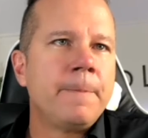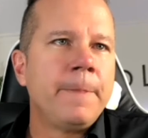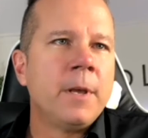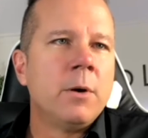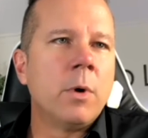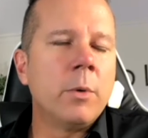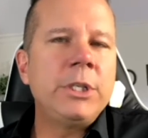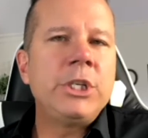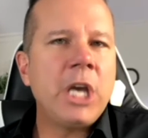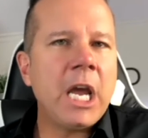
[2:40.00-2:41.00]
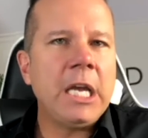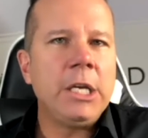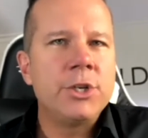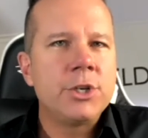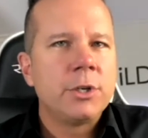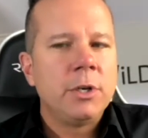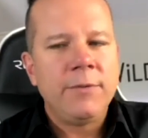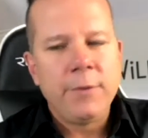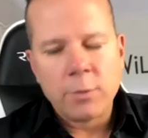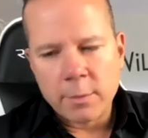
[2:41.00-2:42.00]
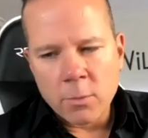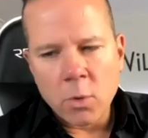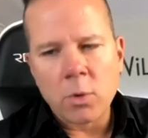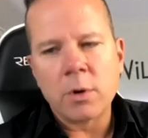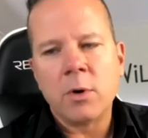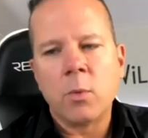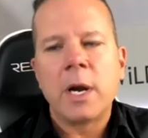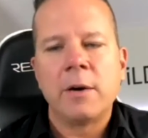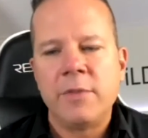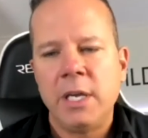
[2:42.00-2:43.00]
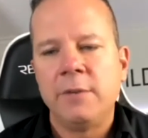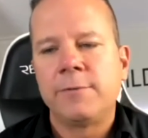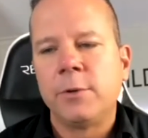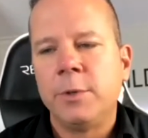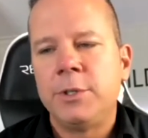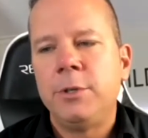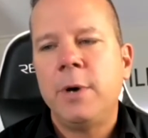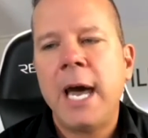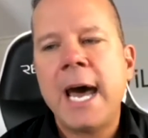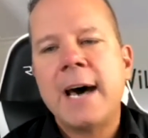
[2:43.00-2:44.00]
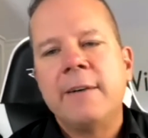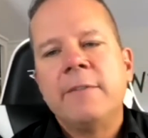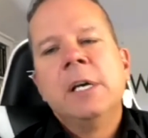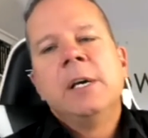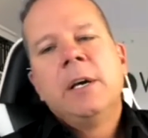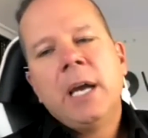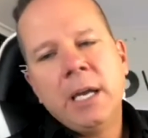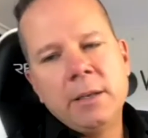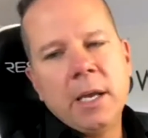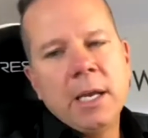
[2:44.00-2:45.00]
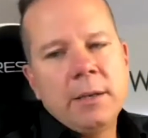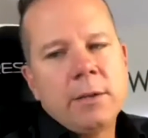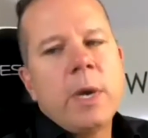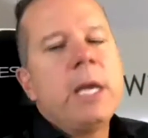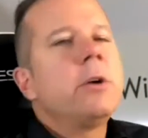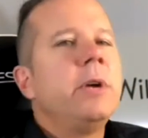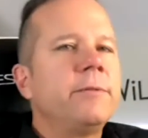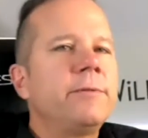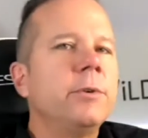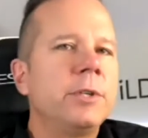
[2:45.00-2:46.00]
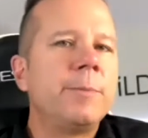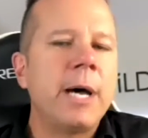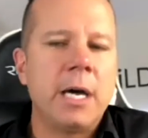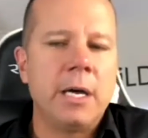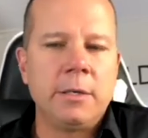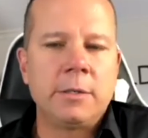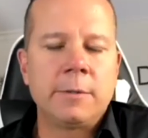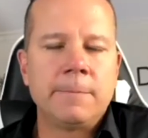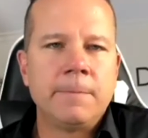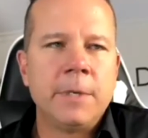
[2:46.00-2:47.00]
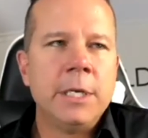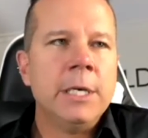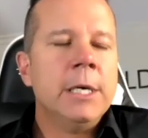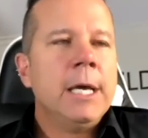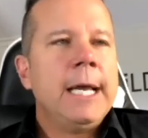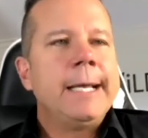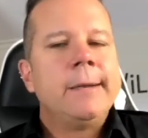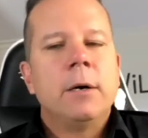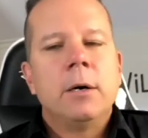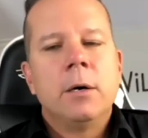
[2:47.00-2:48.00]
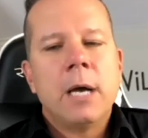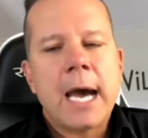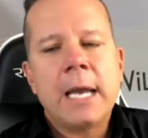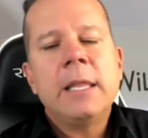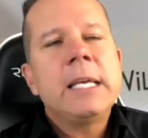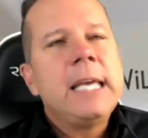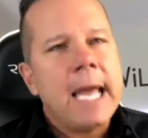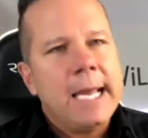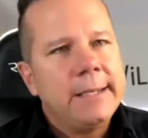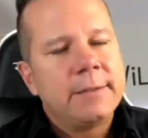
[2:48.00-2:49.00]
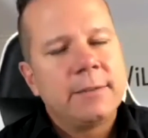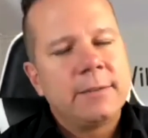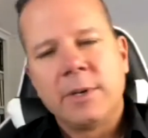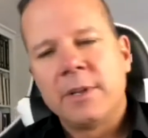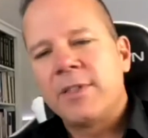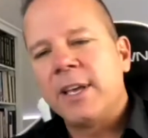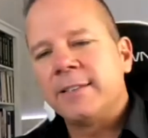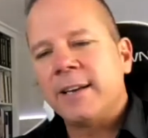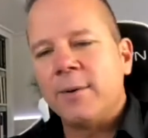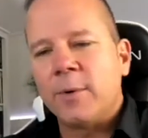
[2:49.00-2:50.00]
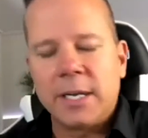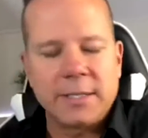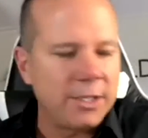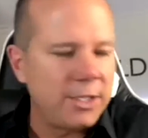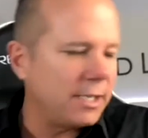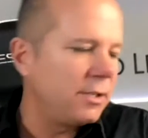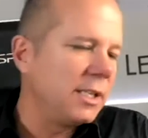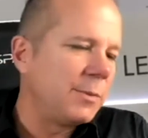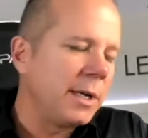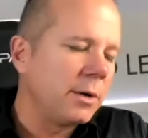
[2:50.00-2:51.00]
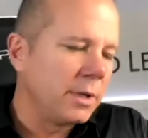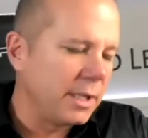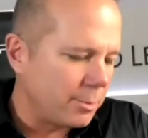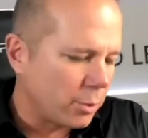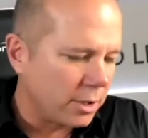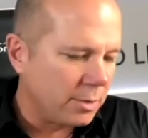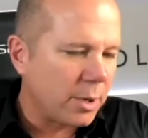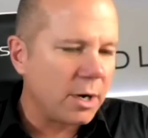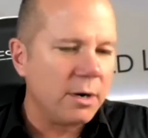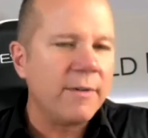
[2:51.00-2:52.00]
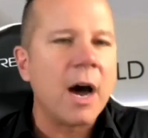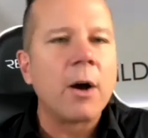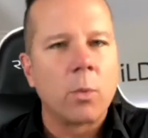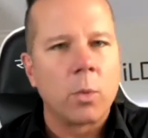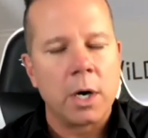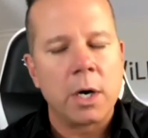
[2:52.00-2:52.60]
What would change if you were more aware of the influence you have and the way you're influenced by others? And out of the gate, one of the things I want to suggest to you that's been a really important part of our work,